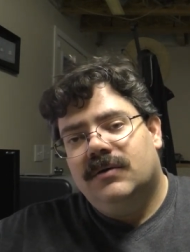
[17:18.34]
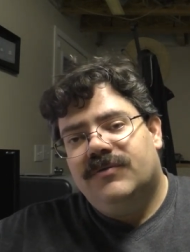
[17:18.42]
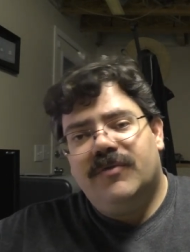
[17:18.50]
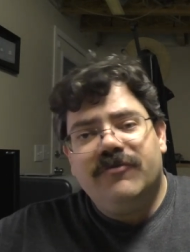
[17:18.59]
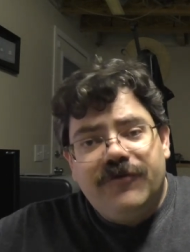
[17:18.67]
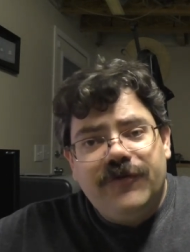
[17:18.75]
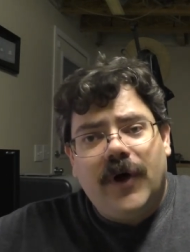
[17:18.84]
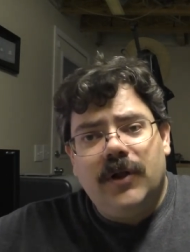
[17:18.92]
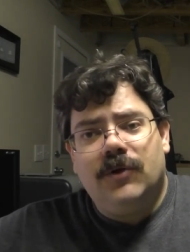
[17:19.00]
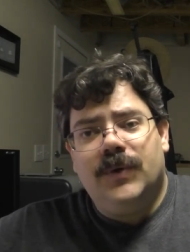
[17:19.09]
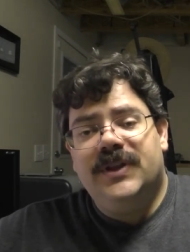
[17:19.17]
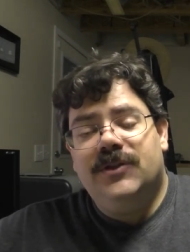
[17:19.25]
from
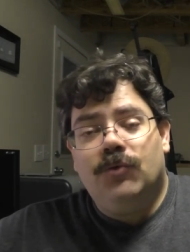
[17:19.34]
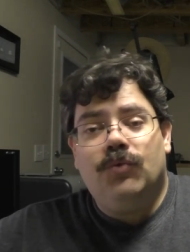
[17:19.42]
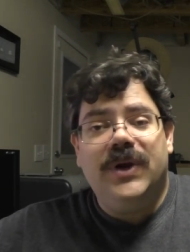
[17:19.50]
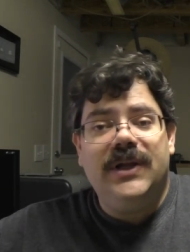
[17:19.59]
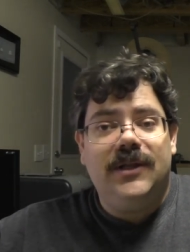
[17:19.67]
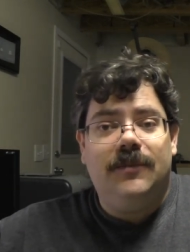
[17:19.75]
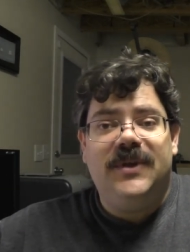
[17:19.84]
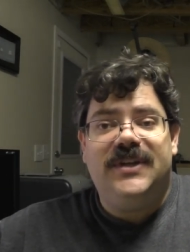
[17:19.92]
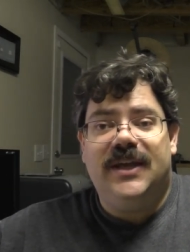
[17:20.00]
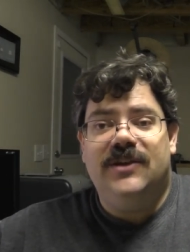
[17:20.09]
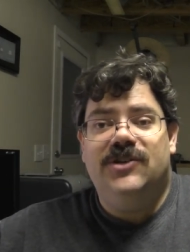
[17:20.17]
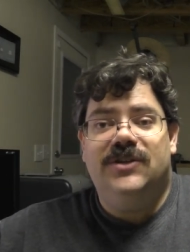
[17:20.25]
following the real
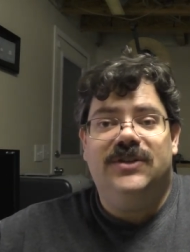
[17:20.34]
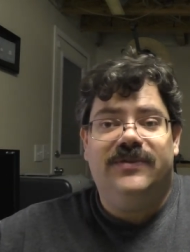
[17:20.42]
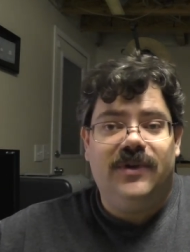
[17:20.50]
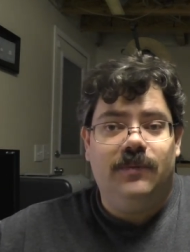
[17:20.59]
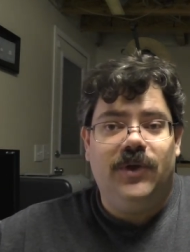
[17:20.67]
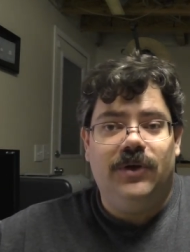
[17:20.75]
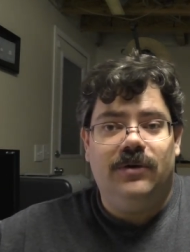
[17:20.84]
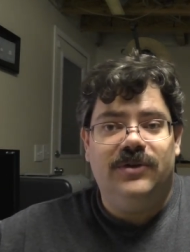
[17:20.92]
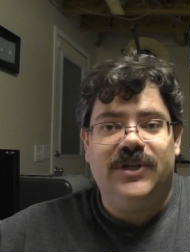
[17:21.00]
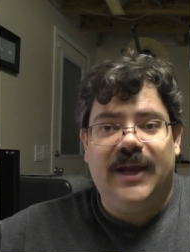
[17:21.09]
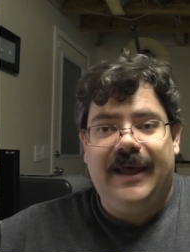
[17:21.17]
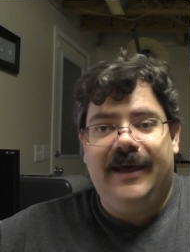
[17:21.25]
limitations of
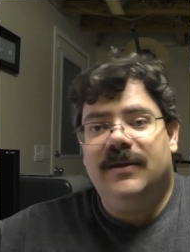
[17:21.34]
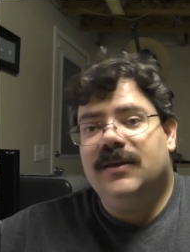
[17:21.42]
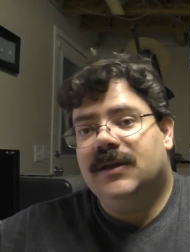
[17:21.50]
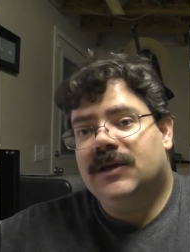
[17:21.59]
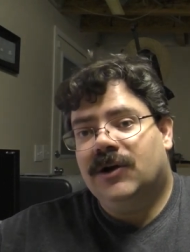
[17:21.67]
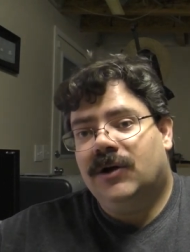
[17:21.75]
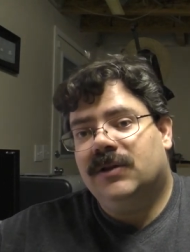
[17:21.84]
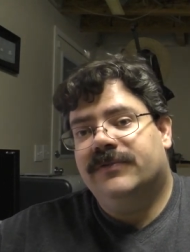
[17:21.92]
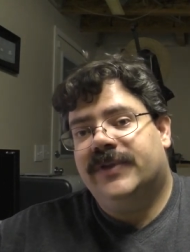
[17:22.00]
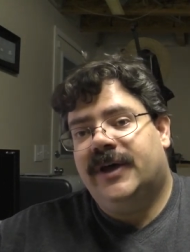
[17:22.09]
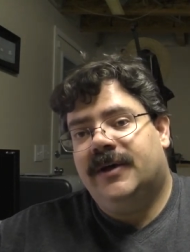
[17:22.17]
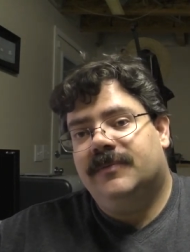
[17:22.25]
computers and hacking and all of
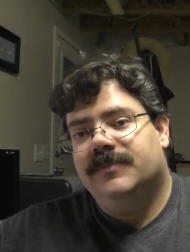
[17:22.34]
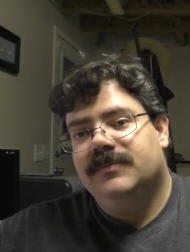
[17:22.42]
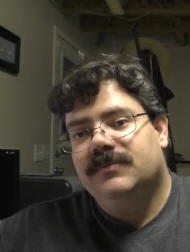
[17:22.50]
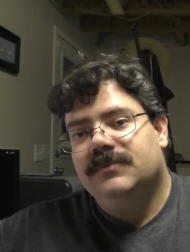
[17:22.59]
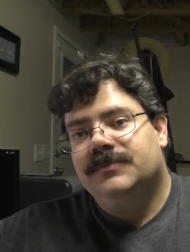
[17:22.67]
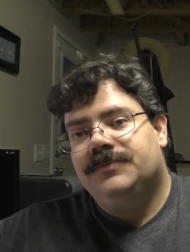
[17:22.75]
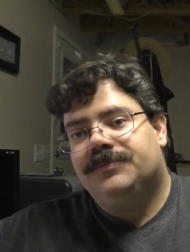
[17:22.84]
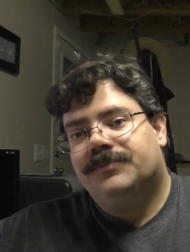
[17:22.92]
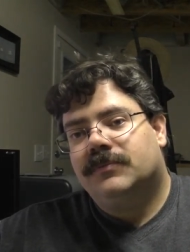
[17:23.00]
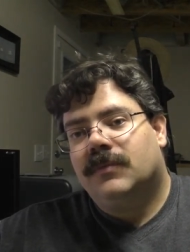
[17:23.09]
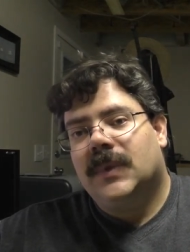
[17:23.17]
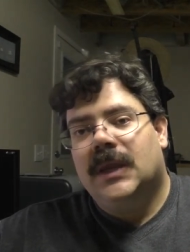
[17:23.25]
that.
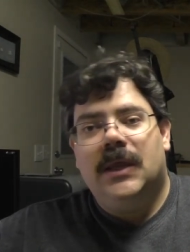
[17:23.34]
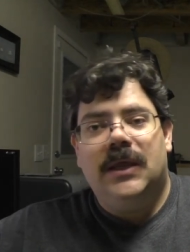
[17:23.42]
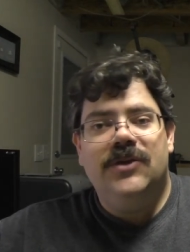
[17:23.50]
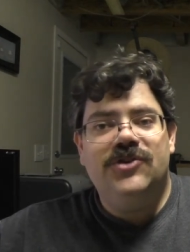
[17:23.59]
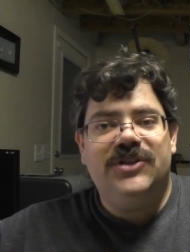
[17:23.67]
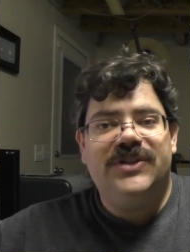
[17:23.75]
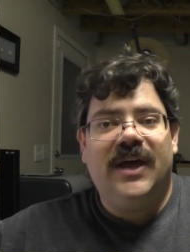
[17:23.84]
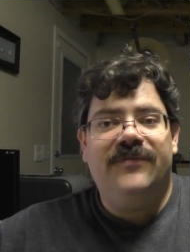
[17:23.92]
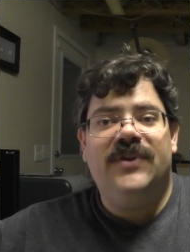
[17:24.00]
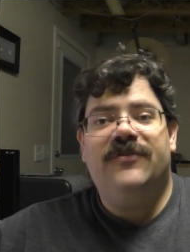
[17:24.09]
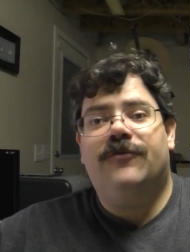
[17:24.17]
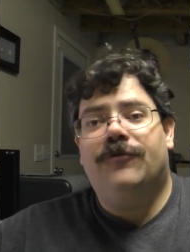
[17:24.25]
You just have
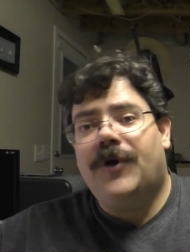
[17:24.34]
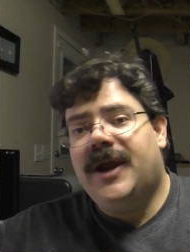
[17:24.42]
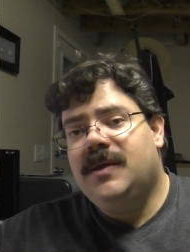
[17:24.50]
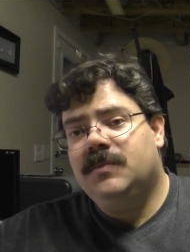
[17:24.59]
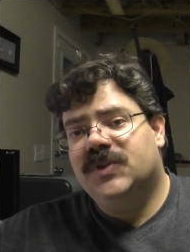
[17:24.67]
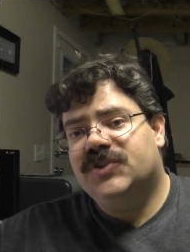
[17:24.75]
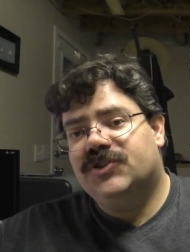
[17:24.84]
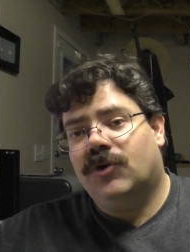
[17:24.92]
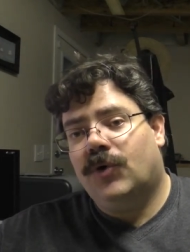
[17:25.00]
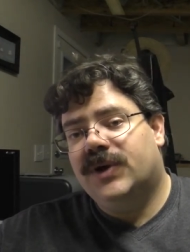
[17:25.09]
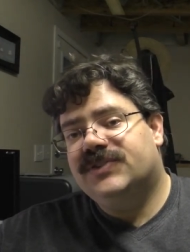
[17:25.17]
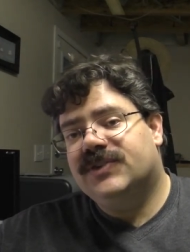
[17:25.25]
to frame the
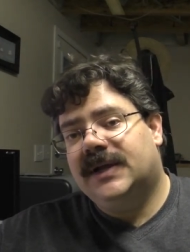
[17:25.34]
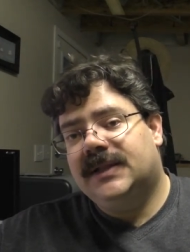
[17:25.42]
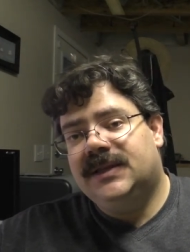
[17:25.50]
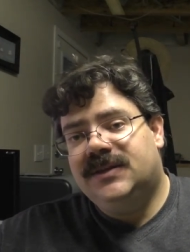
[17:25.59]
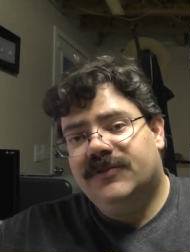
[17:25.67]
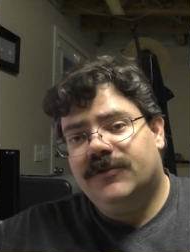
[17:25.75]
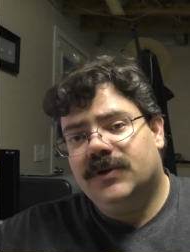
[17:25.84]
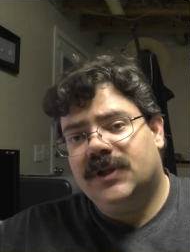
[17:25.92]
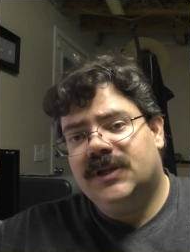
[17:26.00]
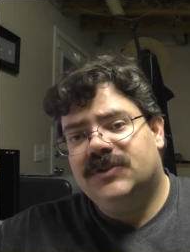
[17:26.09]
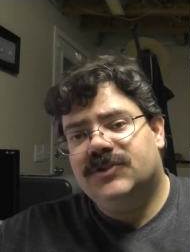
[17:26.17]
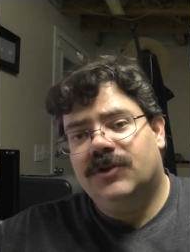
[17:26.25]
story slightly
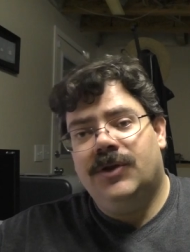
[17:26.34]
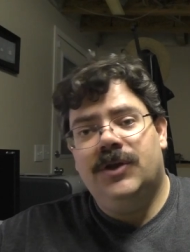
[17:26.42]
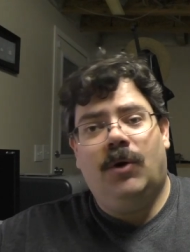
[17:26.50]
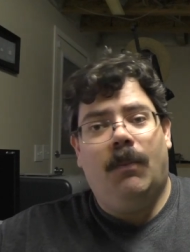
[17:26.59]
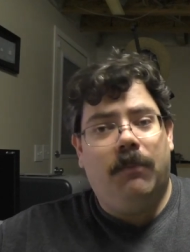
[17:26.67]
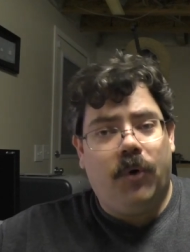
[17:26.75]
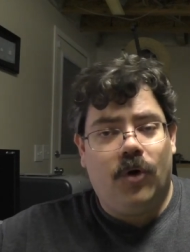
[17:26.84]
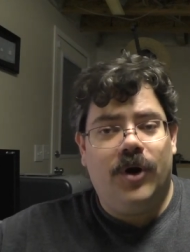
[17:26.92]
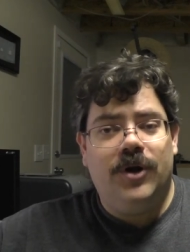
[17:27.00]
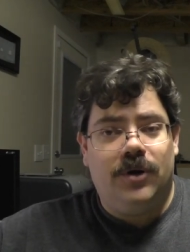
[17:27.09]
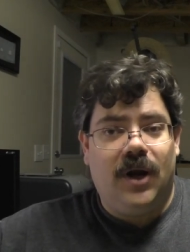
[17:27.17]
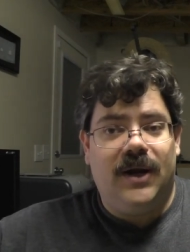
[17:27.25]
differently so you don't bore
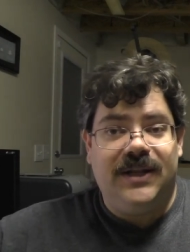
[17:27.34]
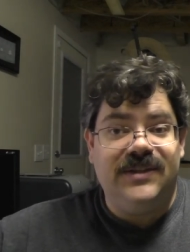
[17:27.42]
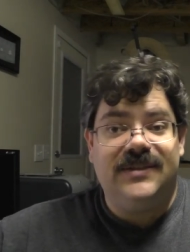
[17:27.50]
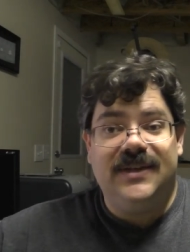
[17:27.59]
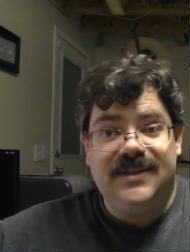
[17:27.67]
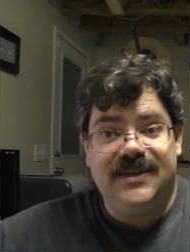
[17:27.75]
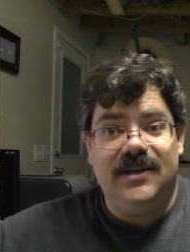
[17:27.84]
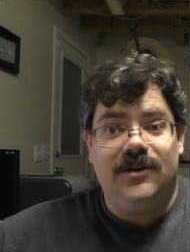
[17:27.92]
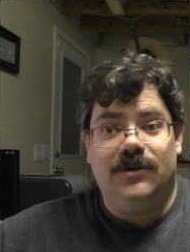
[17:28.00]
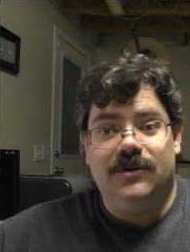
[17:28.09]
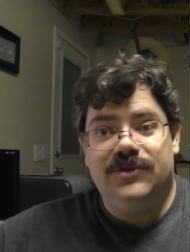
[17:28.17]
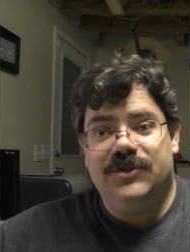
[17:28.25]
your audience to
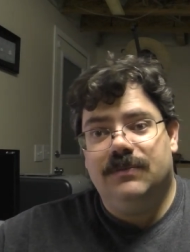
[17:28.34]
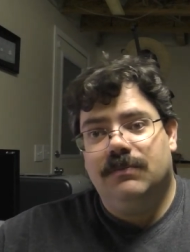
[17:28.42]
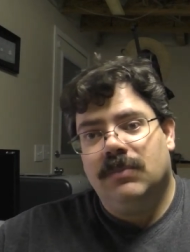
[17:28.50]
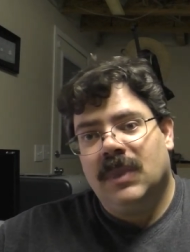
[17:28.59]
tears.